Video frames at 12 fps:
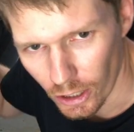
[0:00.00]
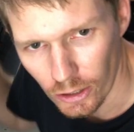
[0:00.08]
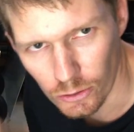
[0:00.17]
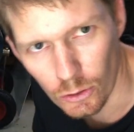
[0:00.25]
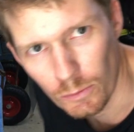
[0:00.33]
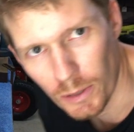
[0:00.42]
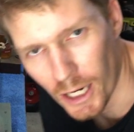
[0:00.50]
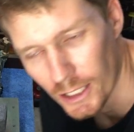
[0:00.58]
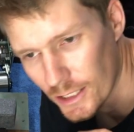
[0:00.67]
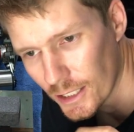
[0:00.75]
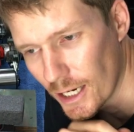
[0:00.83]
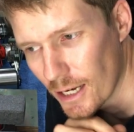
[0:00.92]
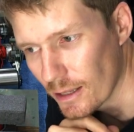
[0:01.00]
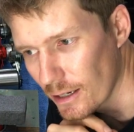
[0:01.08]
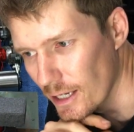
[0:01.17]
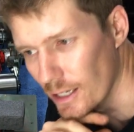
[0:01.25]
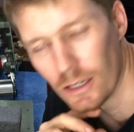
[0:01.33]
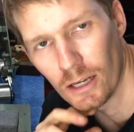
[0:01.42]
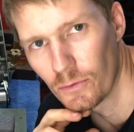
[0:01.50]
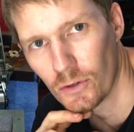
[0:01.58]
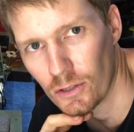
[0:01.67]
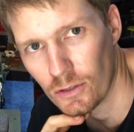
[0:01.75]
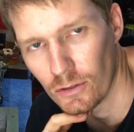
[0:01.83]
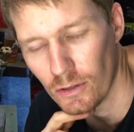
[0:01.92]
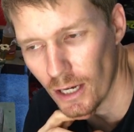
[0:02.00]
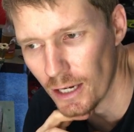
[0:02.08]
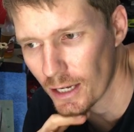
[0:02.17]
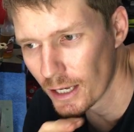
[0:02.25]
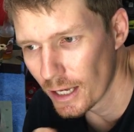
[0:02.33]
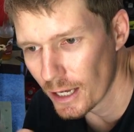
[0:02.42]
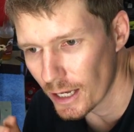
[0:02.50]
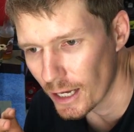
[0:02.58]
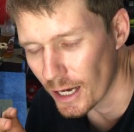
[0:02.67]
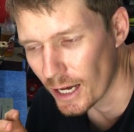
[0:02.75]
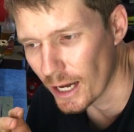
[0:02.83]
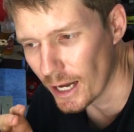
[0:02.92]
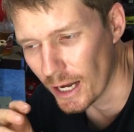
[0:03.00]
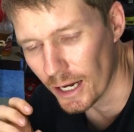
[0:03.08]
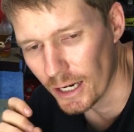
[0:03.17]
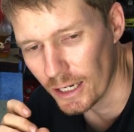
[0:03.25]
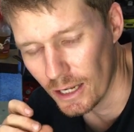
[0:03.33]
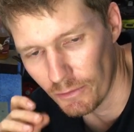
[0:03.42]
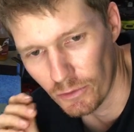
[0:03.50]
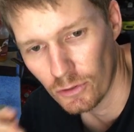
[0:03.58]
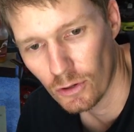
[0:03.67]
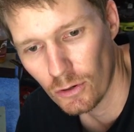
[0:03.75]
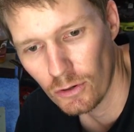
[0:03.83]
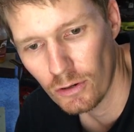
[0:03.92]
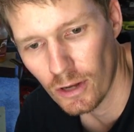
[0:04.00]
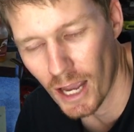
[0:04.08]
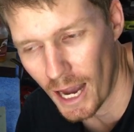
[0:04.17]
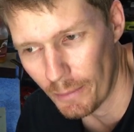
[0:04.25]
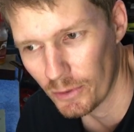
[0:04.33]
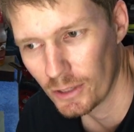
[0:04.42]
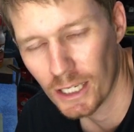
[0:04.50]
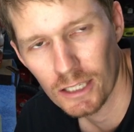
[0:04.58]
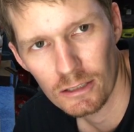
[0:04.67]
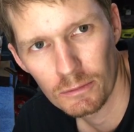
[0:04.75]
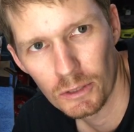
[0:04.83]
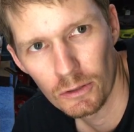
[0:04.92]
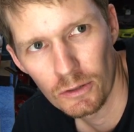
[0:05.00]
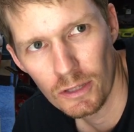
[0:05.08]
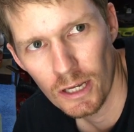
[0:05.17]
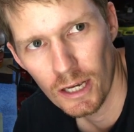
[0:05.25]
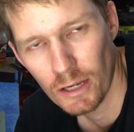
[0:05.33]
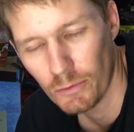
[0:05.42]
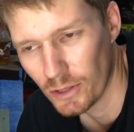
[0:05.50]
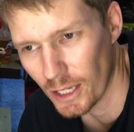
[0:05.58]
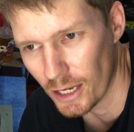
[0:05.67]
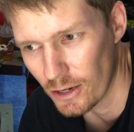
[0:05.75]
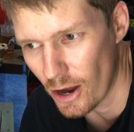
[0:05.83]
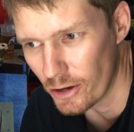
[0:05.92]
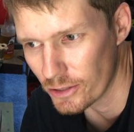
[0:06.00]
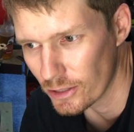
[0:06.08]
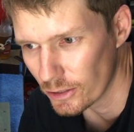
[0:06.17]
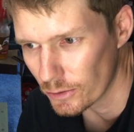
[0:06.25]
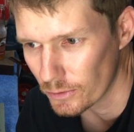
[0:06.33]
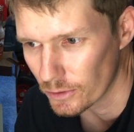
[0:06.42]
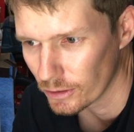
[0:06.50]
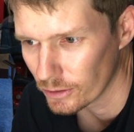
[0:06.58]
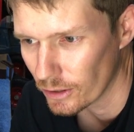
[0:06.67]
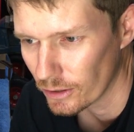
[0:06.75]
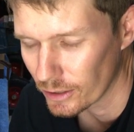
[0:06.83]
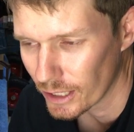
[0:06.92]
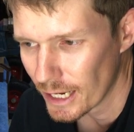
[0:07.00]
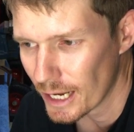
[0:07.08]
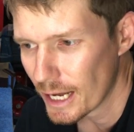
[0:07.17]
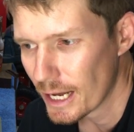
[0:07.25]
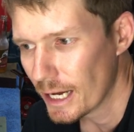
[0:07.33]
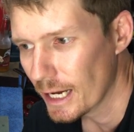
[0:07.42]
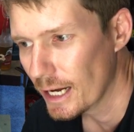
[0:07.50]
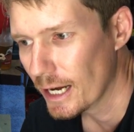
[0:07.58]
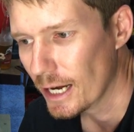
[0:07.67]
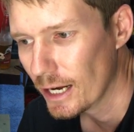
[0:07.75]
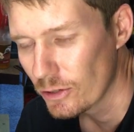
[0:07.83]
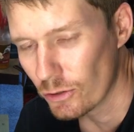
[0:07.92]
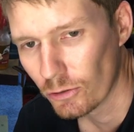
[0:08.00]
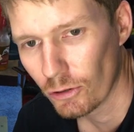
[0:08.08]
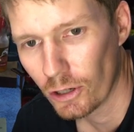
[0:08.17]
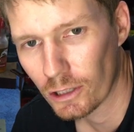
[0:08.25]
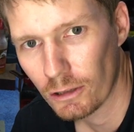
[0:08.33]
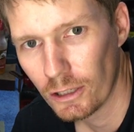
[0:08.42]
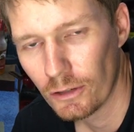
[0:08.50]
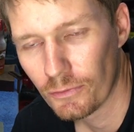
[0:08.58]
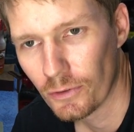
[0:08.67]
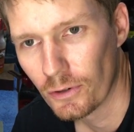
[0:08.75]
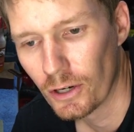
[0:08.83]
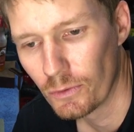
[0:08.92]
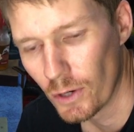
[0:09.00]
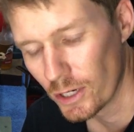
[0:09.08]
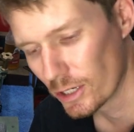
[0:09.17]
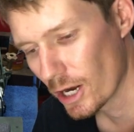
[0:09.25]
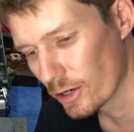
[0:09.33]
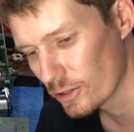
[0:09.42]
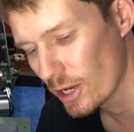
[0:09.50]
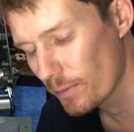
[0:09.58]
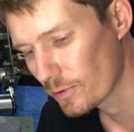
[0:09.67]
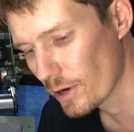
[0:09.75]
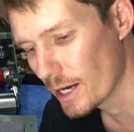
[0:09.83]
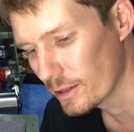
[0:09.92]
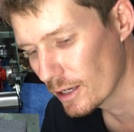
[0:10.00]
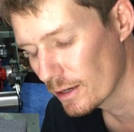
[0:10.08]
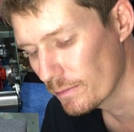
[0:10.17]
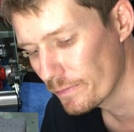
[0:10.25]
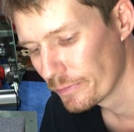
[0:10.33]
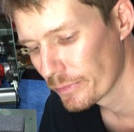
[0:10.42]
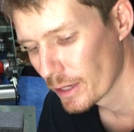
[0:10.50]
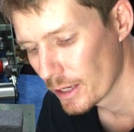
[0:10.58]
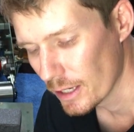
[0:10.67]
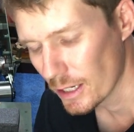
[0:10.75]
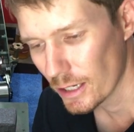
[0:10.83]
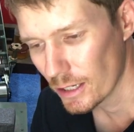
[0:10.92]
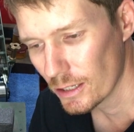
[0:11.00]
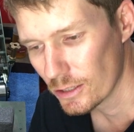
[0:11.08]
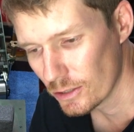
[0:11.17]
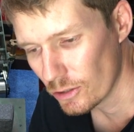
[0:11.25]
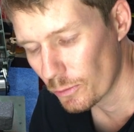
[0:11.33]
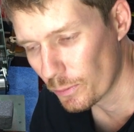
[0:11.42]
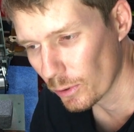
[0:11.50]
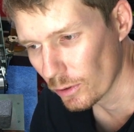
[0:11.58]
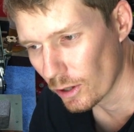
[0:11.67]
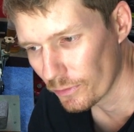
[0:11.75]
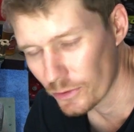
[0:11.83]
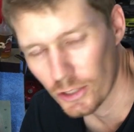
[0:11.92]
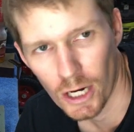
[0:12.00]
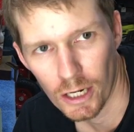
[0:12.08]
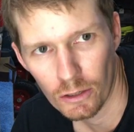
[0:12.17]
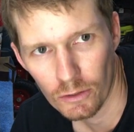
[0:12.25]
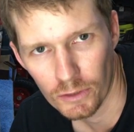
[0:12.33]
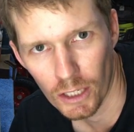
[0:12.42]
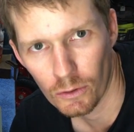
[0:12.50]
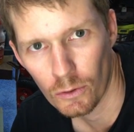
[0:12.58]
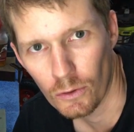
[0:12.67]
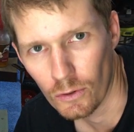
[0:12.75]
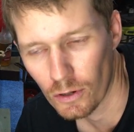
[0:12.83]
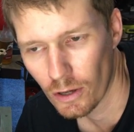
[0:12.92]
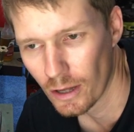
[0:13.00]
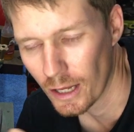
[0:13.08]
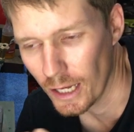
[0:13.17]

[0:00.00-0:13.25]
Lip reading: those two parts together. Now you don't want to do that, and if you do happen to get some glue there without noticing or whatnot, you're likely to find when you go to separate them is you'll pull off a chunk of that cork.